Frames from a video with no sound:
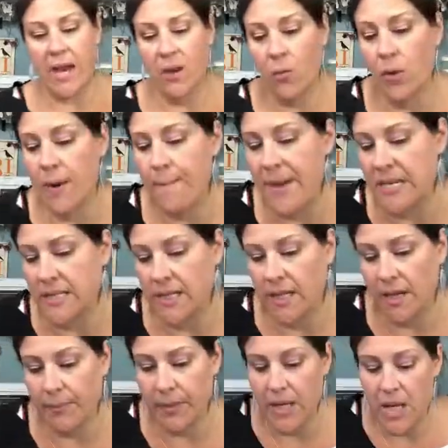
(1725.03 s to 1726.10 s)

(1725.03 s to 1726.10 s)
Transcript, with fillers: I don't want to mess it up.